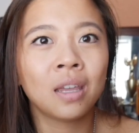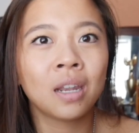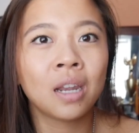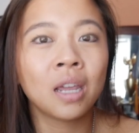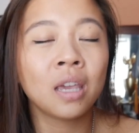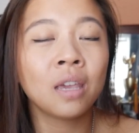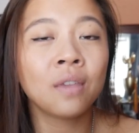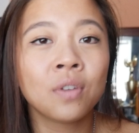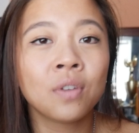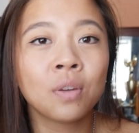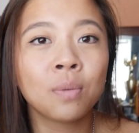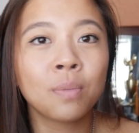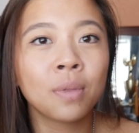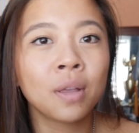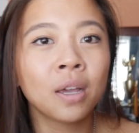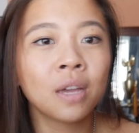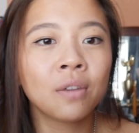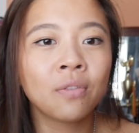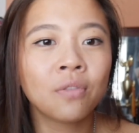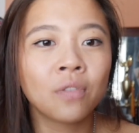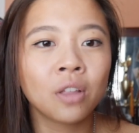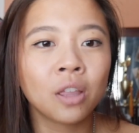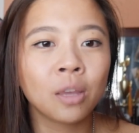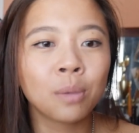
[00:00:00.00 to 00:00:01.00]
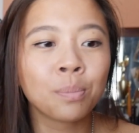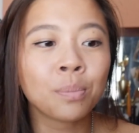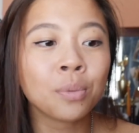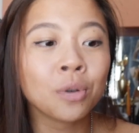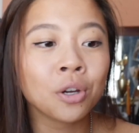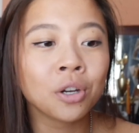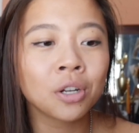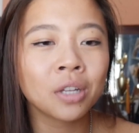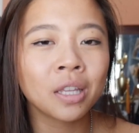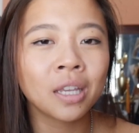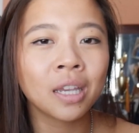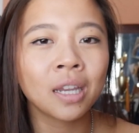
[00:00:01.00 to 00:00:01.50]
And I applied for like
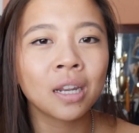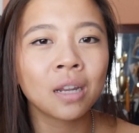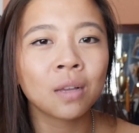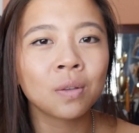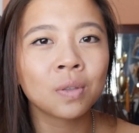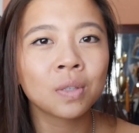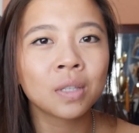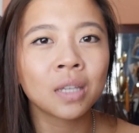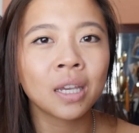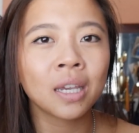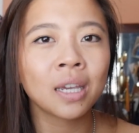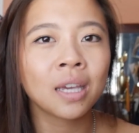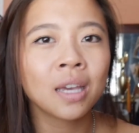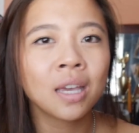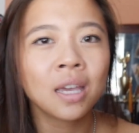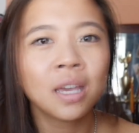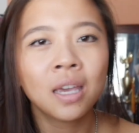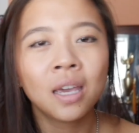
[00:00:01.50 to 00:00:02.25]
Berkeley, and I was like,